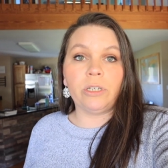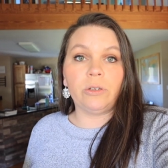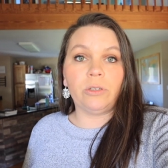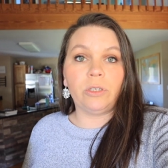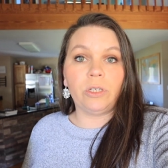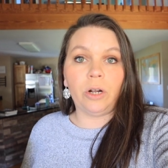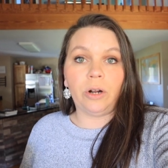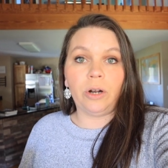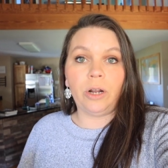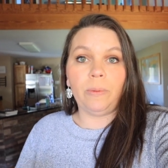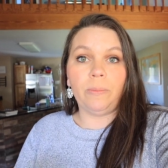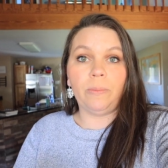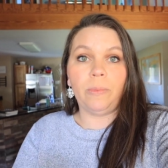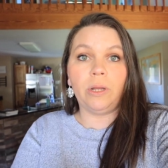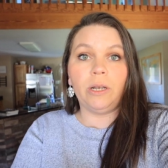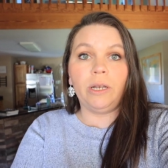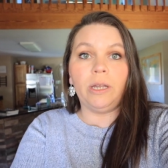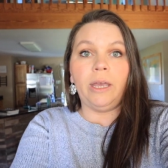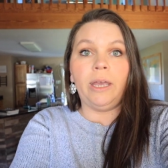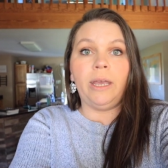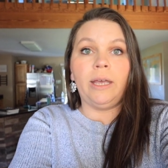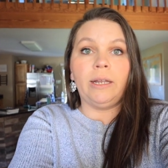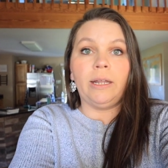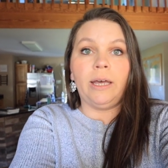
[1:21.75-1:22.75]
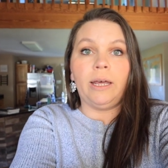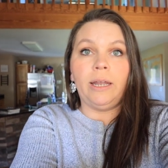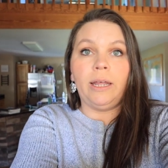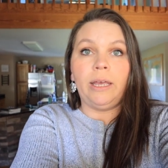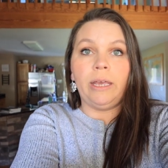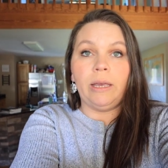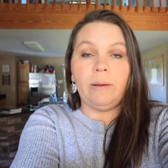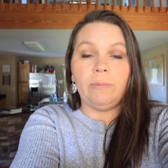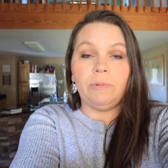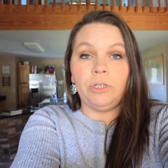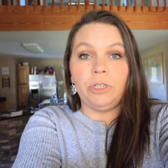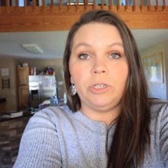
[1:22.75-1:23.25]
So starting Monday at 9
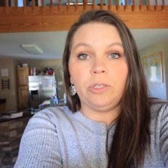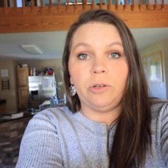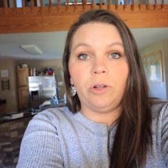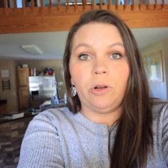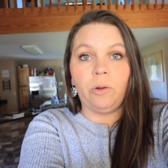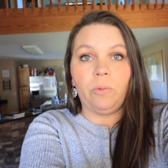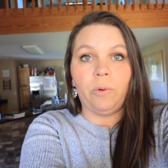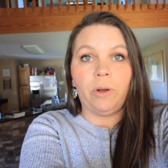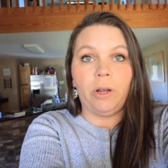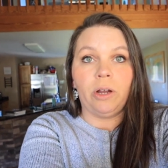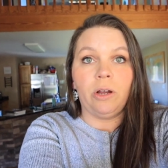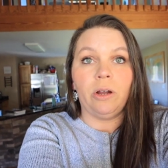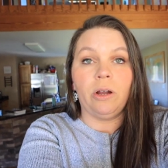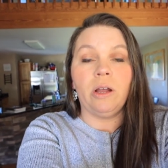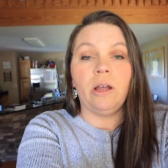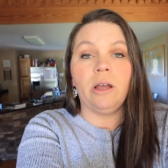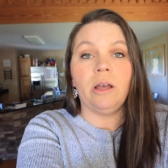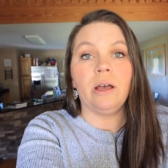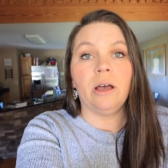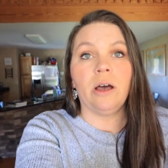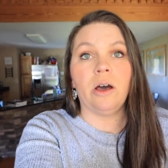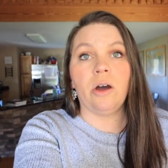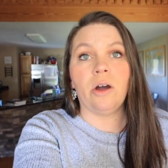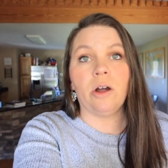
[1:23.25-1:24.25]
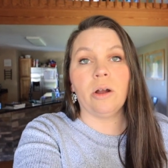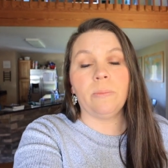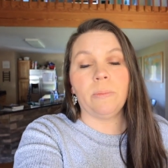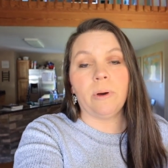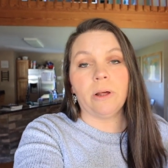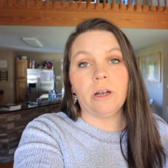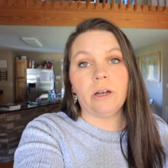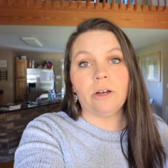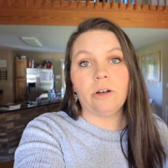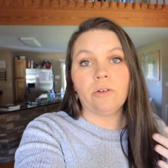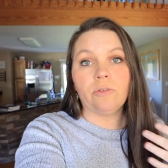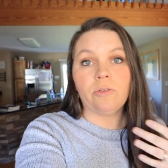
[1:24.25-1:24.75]
a.m., she's going to wear a heart
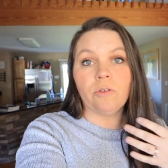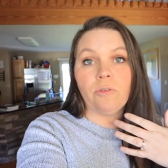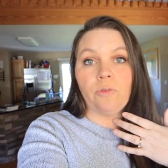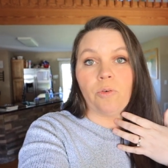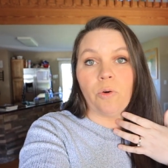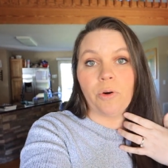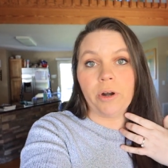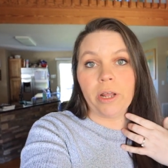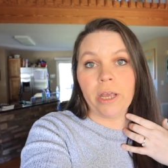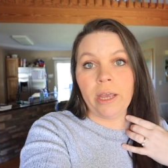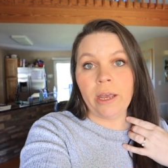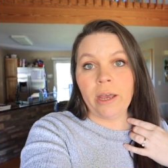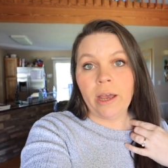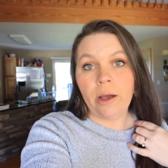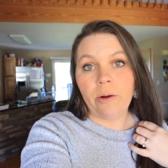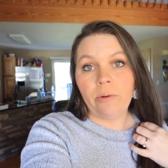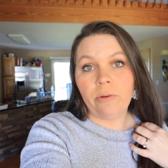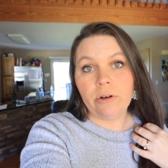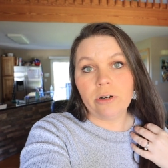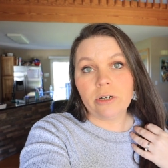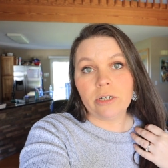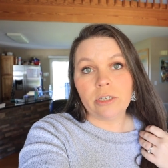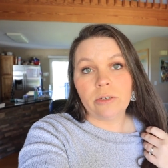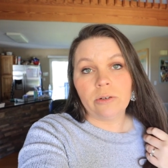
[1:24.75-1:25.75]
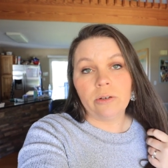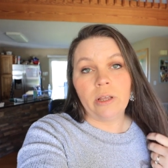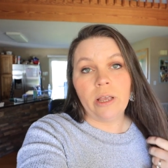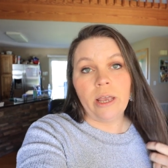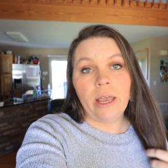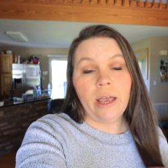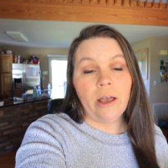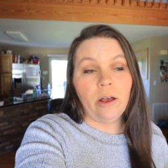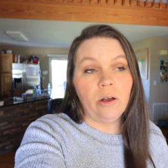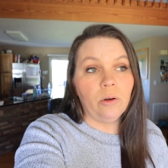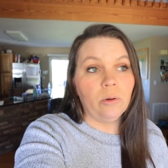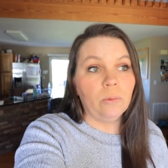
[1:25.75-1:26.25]
monitor for 48 hours
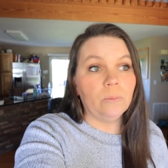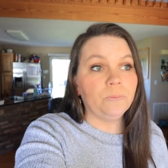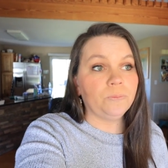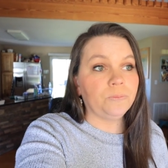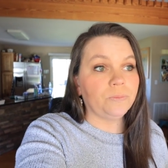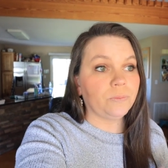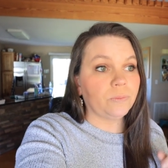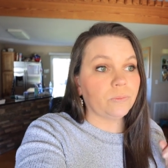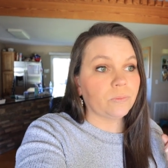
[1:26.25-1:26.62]
at home.